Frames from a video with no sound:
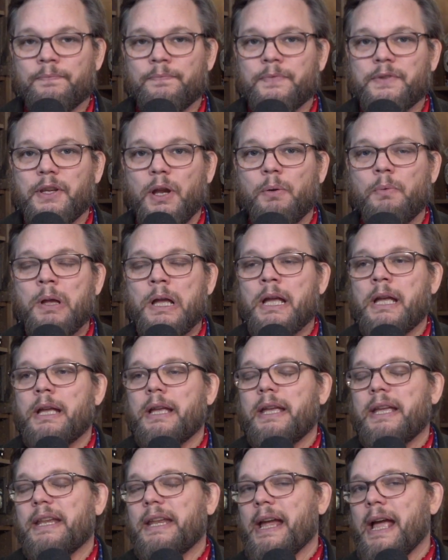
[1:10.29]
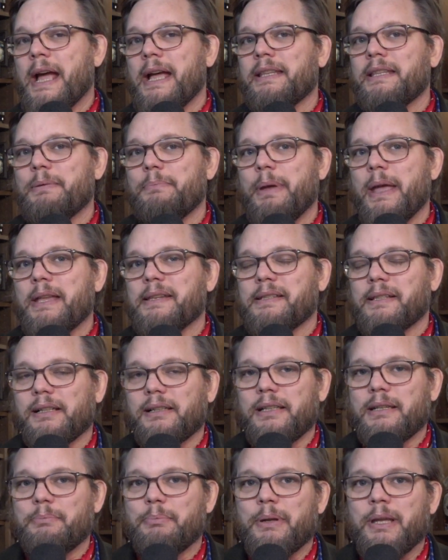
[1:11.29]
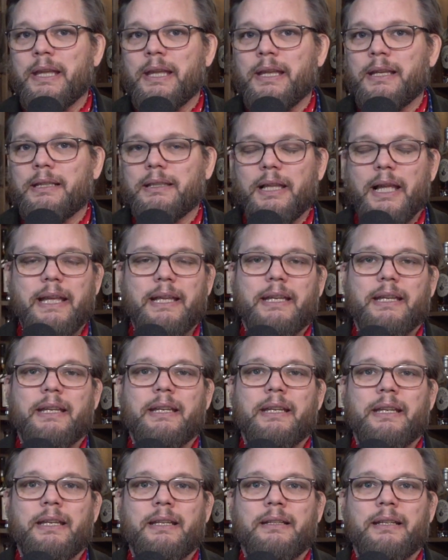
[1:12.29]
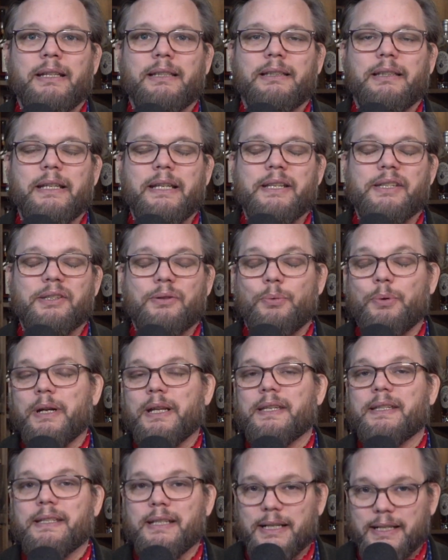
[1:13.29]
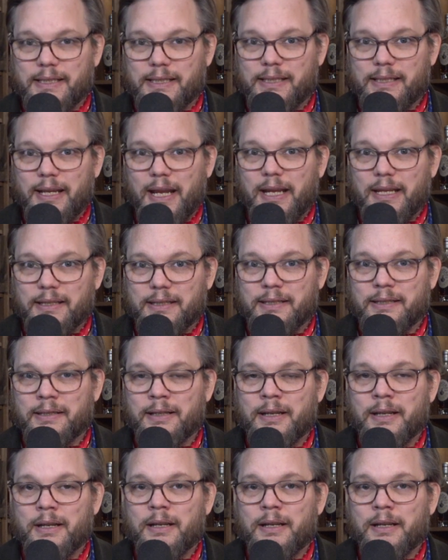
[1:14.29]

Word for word: So it had to basically be like in at least 26 states.